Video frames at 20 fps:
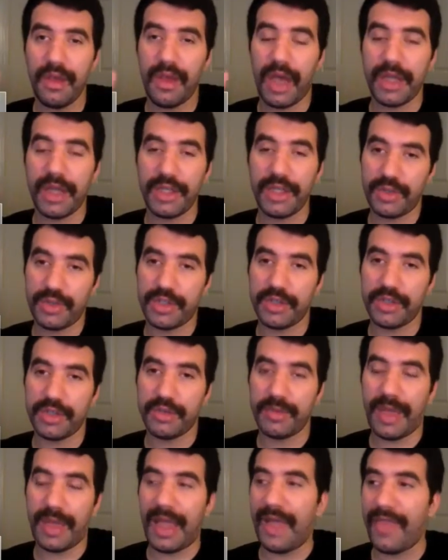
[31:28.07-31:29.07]
on
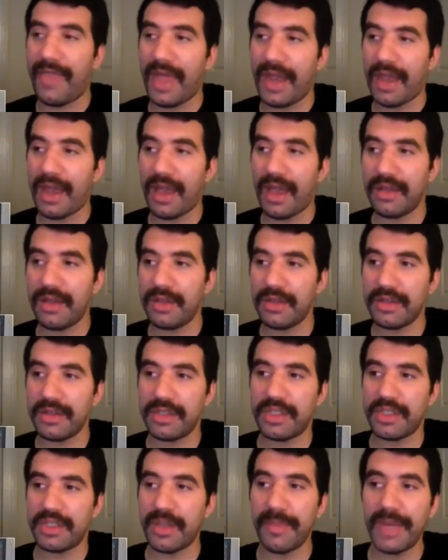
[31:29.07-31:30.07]
YouTube and then
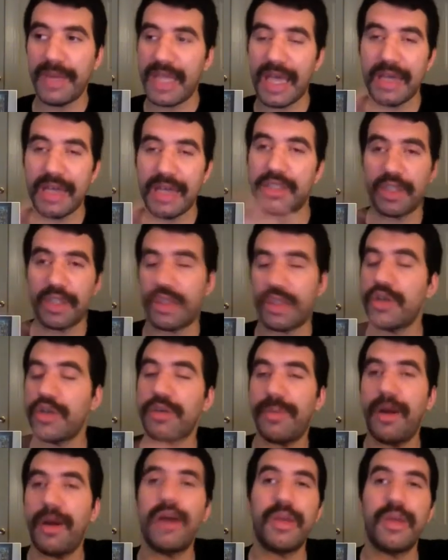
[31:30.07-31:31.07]
somebody else, a
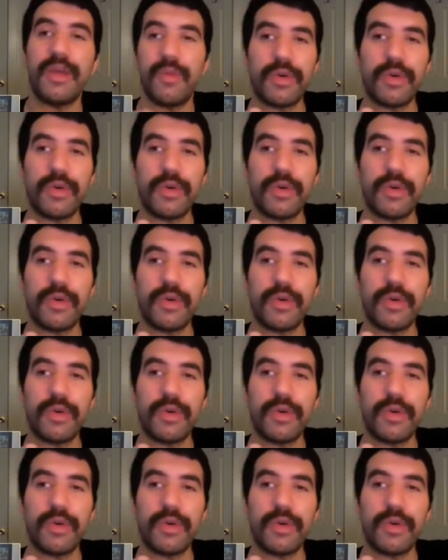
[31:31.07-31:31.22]
third party,